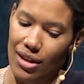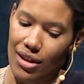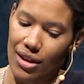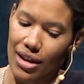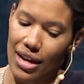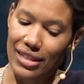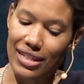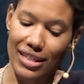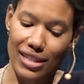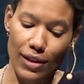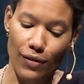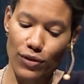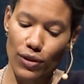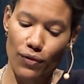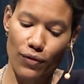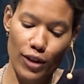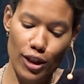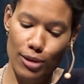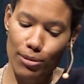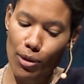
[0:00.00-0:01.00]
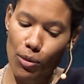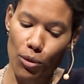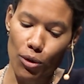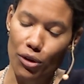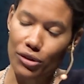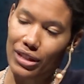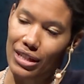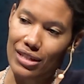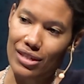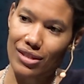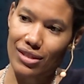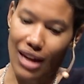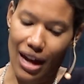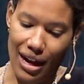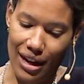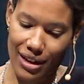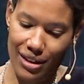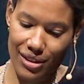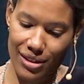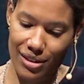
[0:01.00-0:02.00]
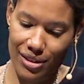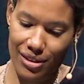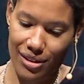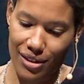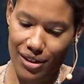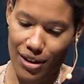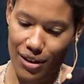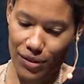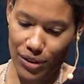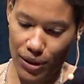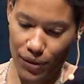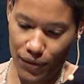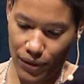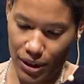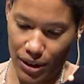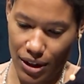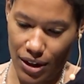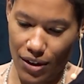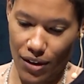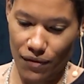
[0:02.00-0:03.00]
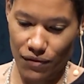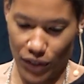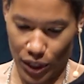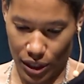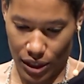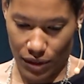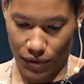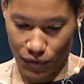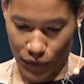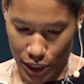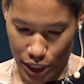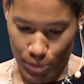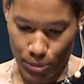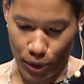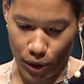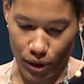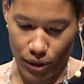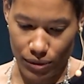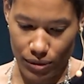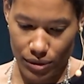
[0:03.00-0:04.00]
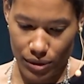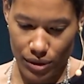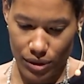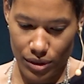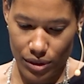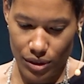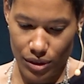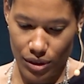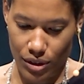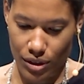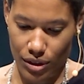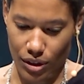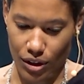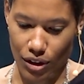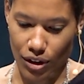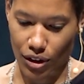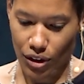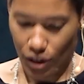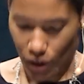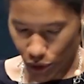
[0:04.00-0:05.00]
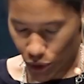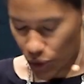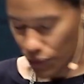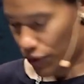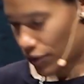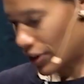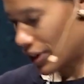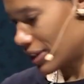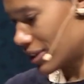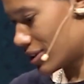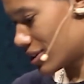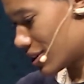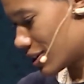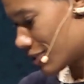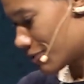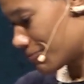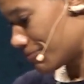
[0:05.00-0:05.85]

It's as if the visible world has signs of the invisible all over it."